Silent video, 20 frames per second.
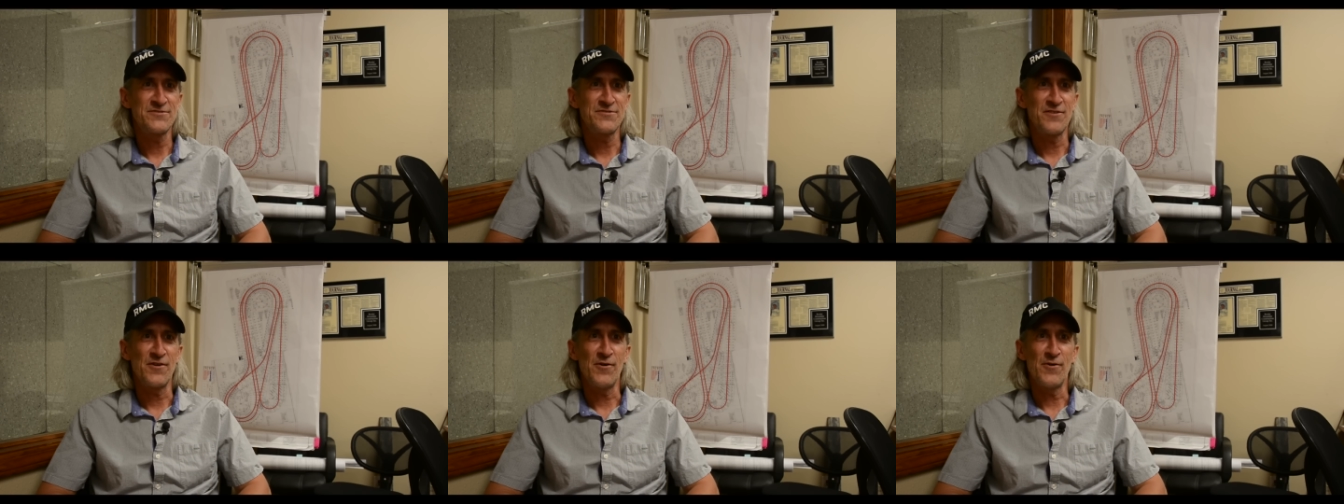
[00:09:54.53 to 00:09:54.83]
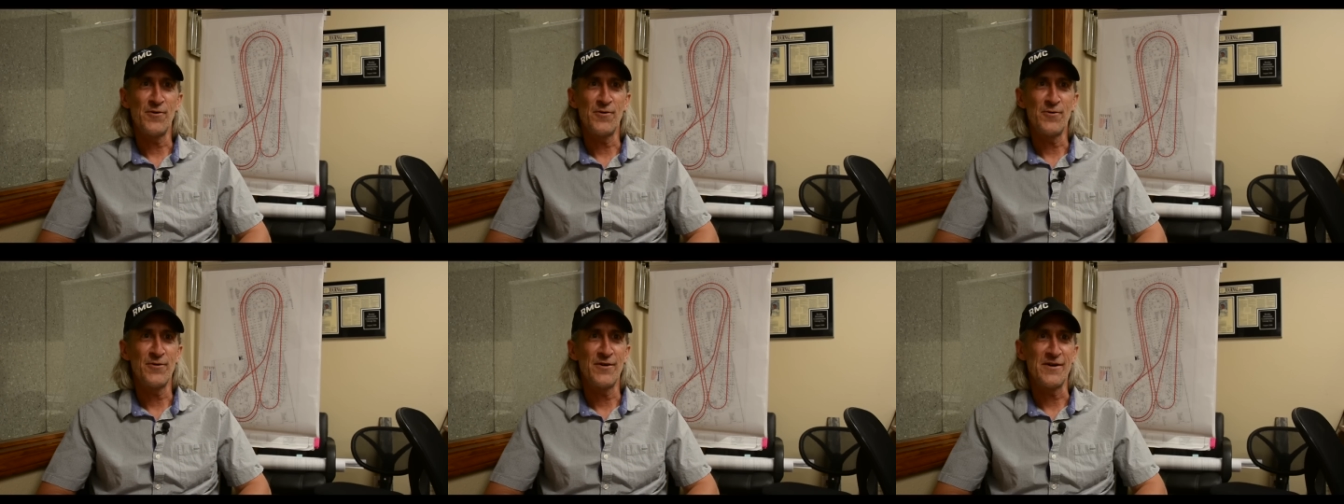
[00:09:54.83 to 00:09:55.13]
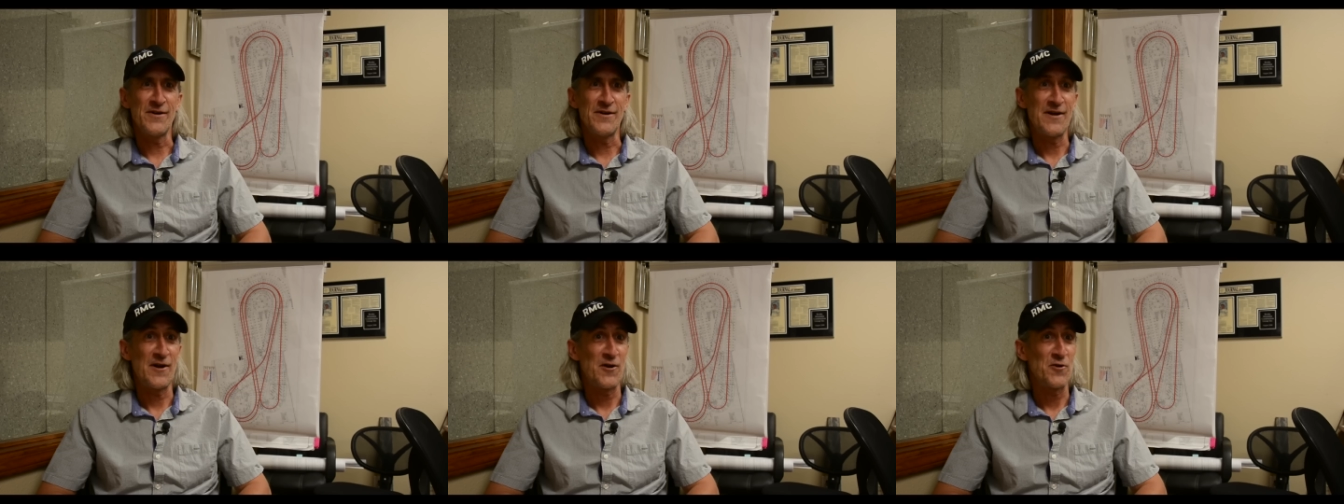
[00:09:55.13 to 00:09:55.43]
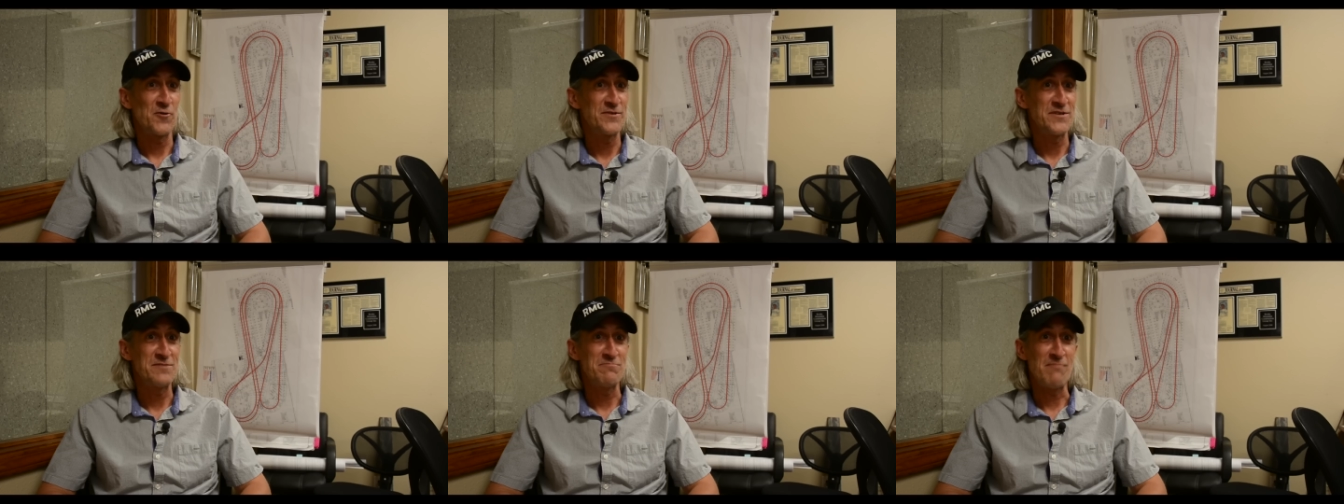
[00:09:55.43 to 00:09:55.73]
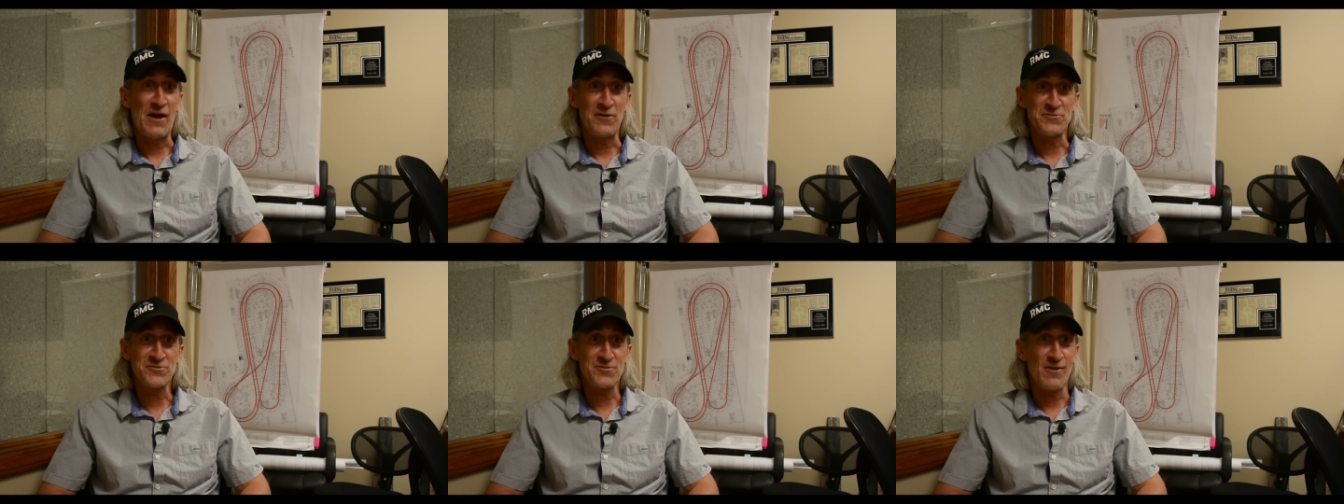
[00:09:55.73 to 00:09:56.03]
So uh, Arrow did
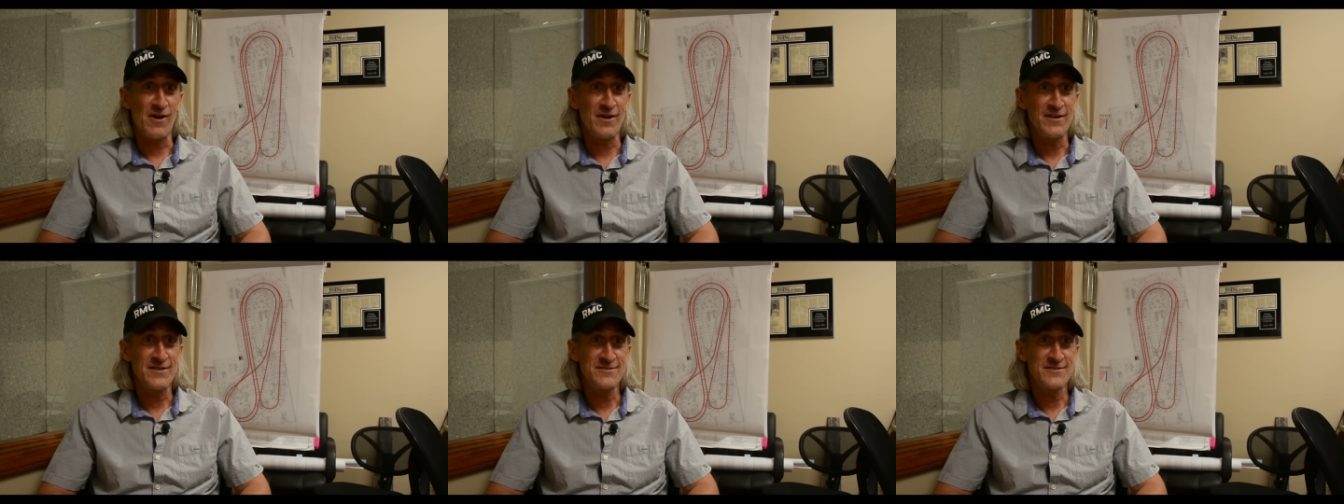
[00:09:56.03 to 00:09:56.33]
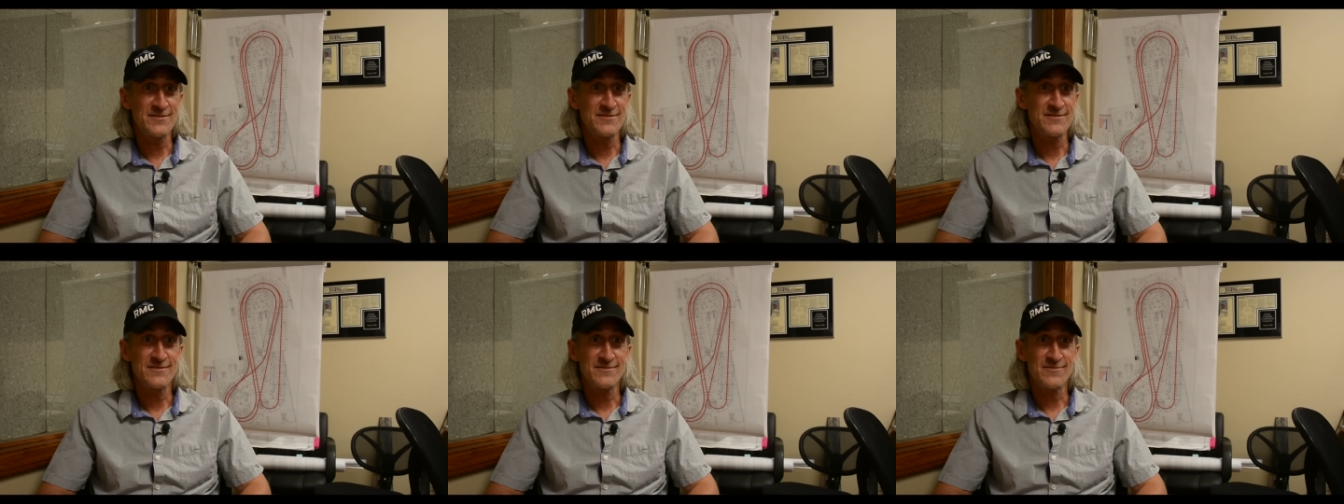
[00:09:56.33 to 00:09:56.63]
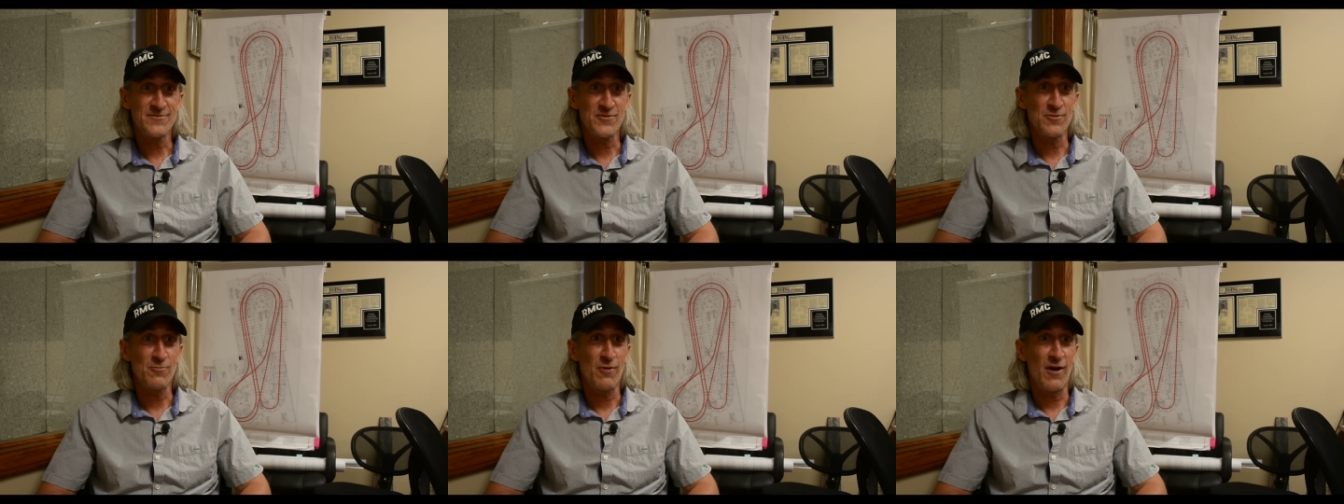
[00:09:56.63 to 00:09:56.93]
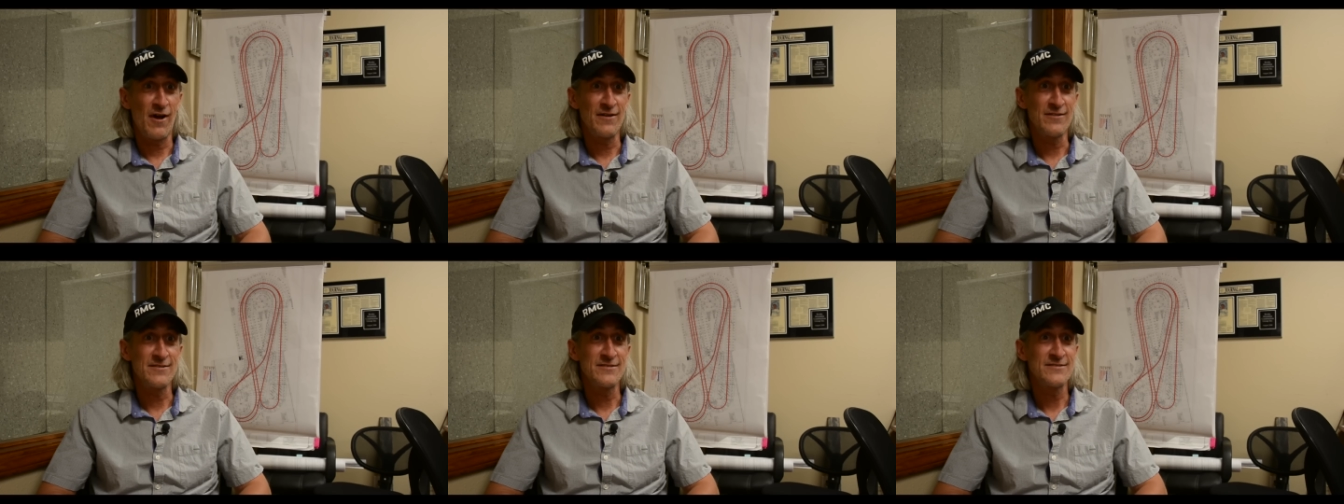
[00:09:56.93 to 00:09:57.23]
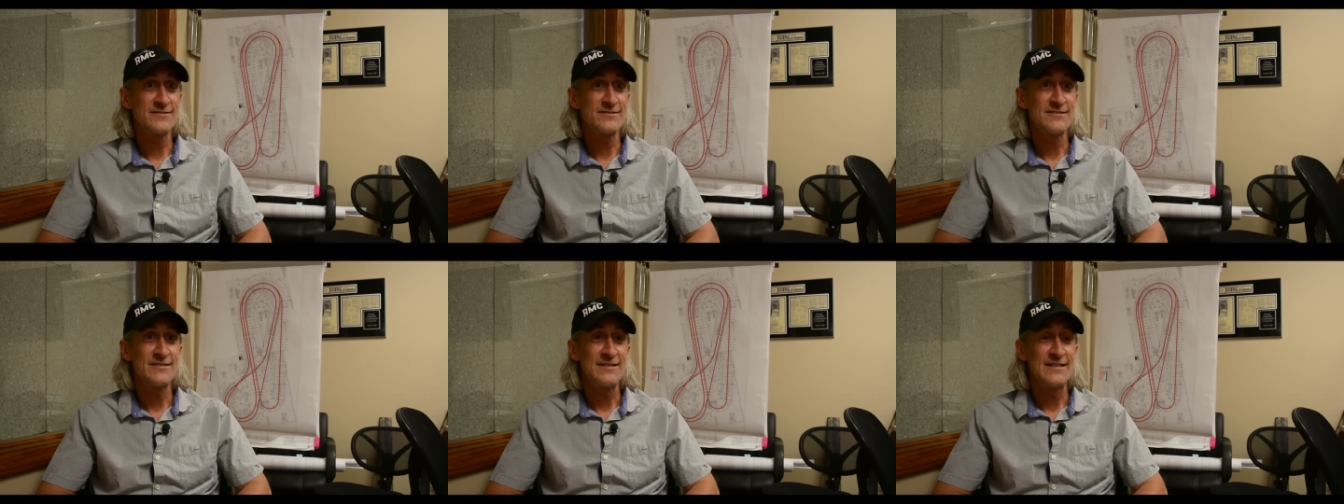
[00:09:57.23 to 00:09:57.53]
mouse rides for a while.